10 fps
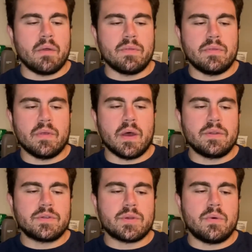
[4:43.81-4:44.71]
The
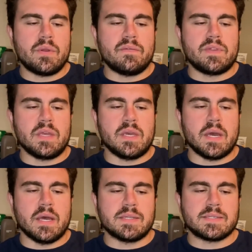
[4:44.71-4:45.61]
undertone of
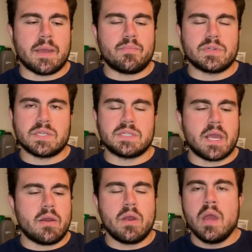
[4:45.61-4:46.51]
the cypress is
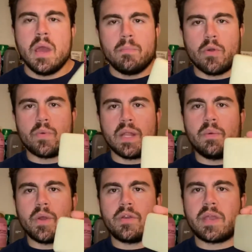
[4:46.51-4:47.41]
there, but really
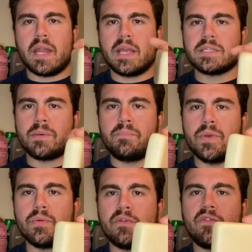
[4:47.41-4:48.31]
what you're getting is a
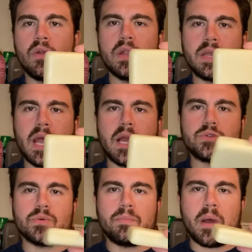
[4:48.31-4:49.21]
beautiful
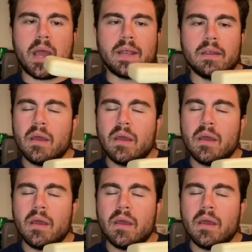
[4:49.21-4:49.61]
natural pine.